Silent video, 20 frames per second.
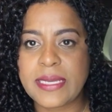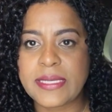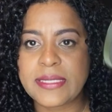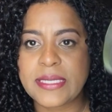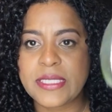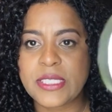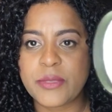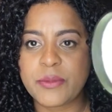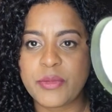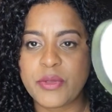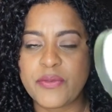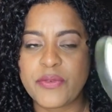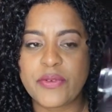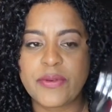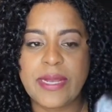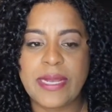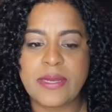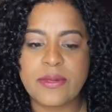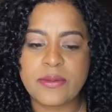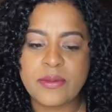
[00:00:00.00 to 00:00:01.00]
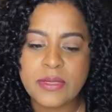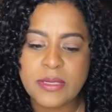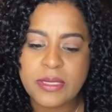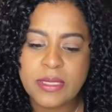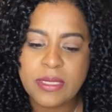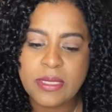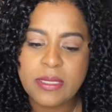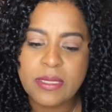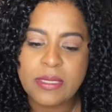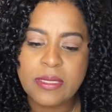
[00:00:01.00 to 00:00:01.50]
It doesn't move around.
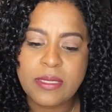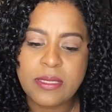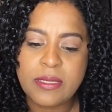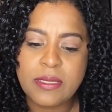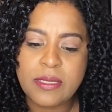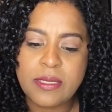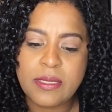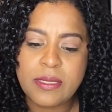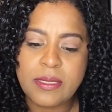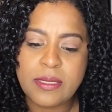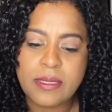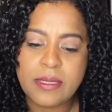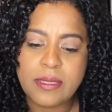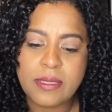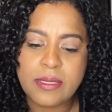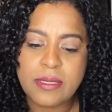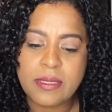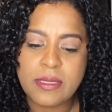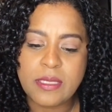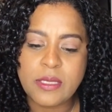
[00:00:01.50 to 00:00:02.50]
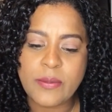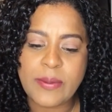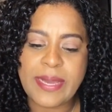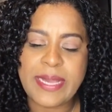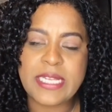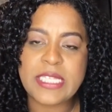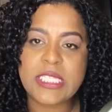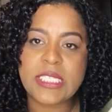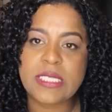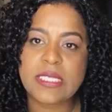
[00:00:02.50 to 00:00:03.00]
The
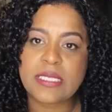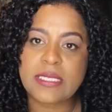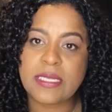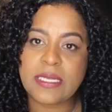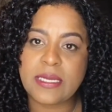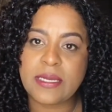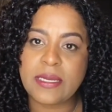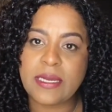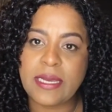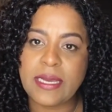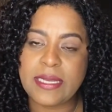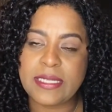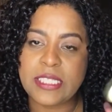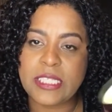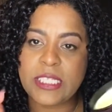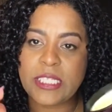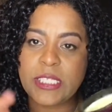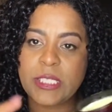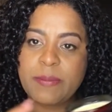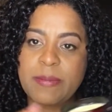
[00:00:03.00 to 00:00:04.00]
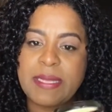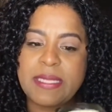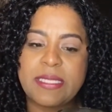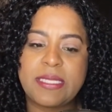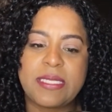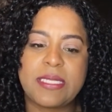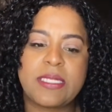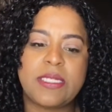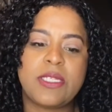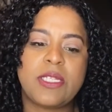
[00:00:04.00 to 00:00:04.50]
way it's
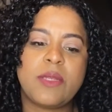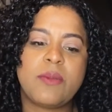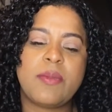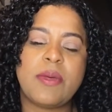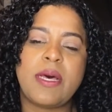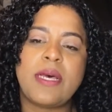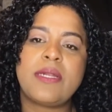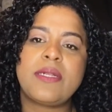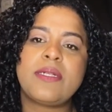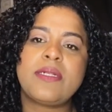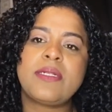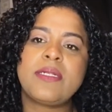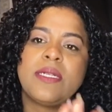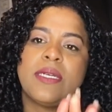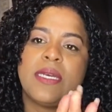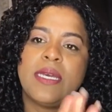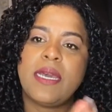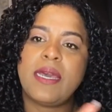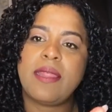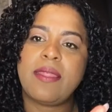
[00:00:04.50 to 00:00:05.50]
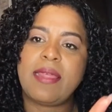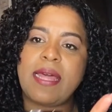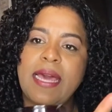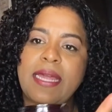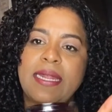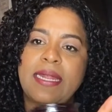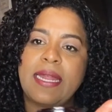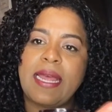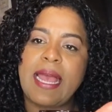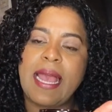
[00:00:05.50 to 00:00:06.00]
dispensed into the bottle,
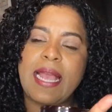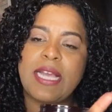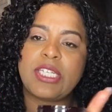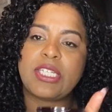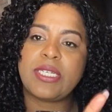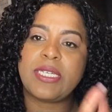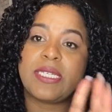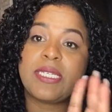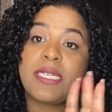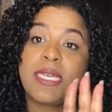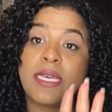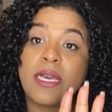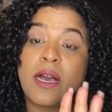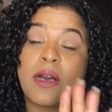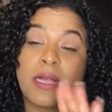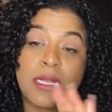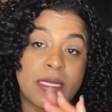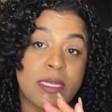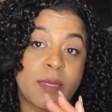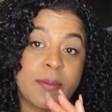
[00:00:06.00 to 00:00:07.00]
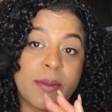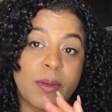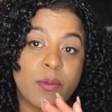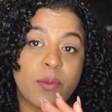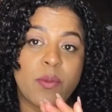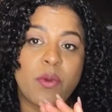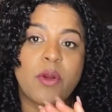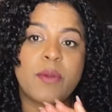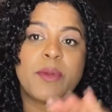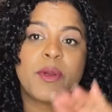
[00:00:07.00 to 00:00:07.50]
that it actually is a little bit
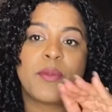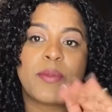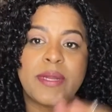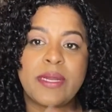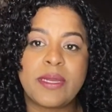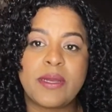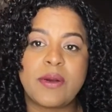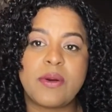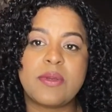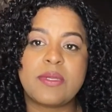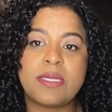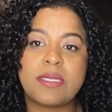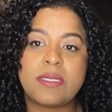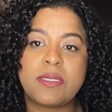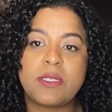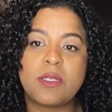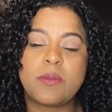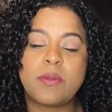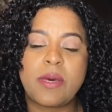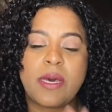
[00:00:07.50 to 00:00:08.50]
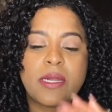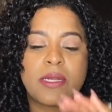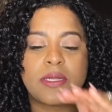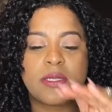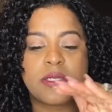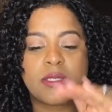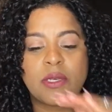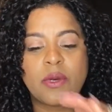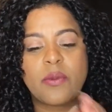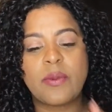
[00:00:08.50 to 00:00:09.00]
warmer when it goes into the bottle.
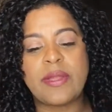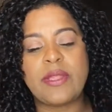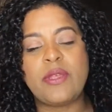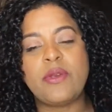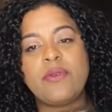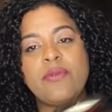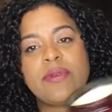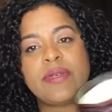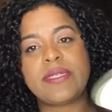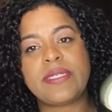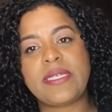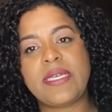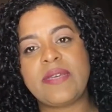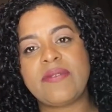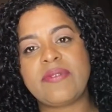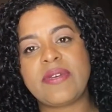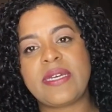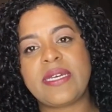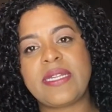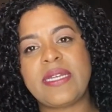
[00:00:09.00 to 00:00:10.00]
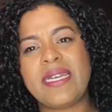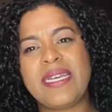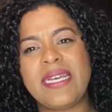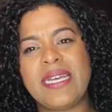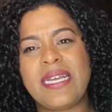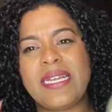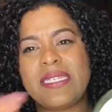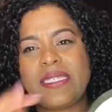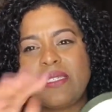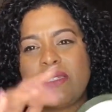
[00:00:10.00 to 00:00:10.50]
So when you receive it,
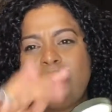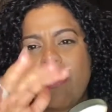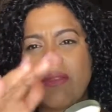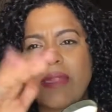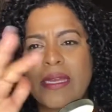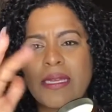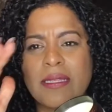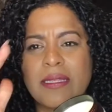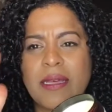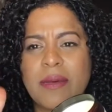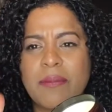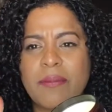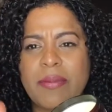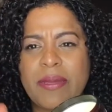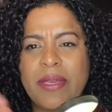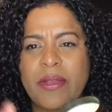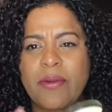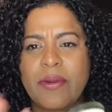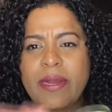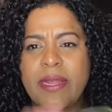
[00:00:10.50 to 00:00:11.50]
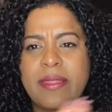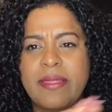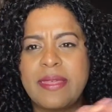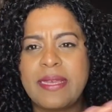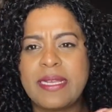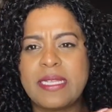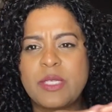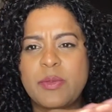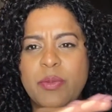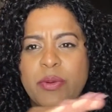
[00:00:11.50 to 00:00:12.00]
it's not like lumpy or
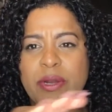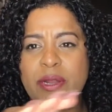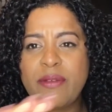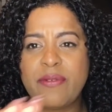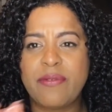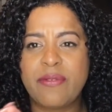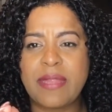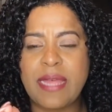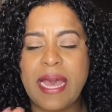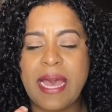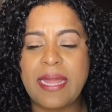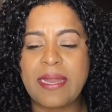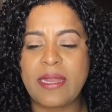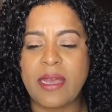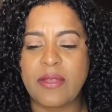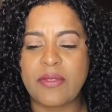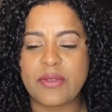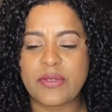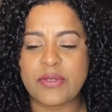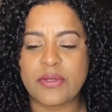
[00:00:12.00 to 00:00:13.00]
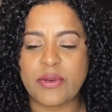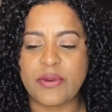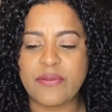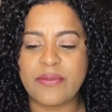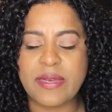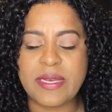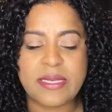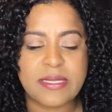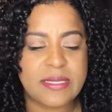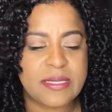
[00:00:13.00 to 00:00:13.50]
anything. It's pretty flat on the
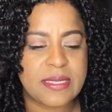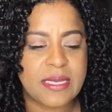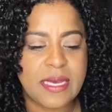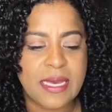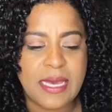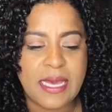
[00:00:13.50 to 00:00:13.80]
surface.